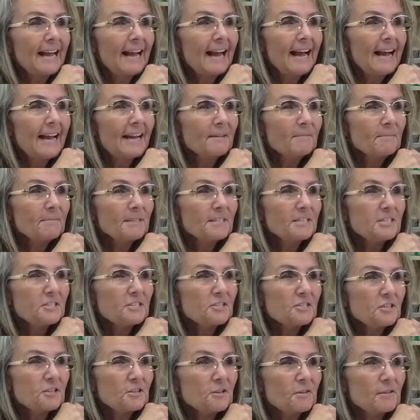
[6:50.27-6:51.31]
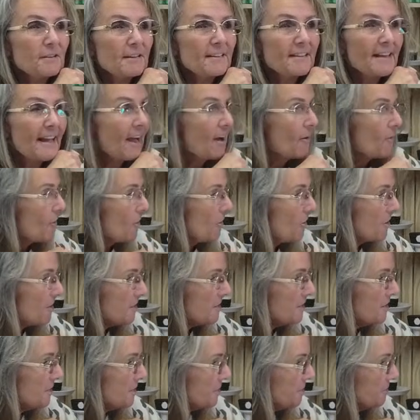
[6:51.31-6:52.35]
Hi, Miss Judith. How are
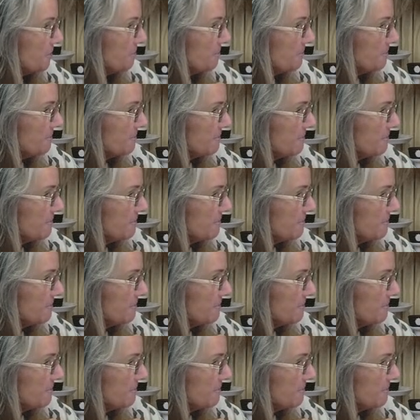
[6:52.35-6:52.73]
you?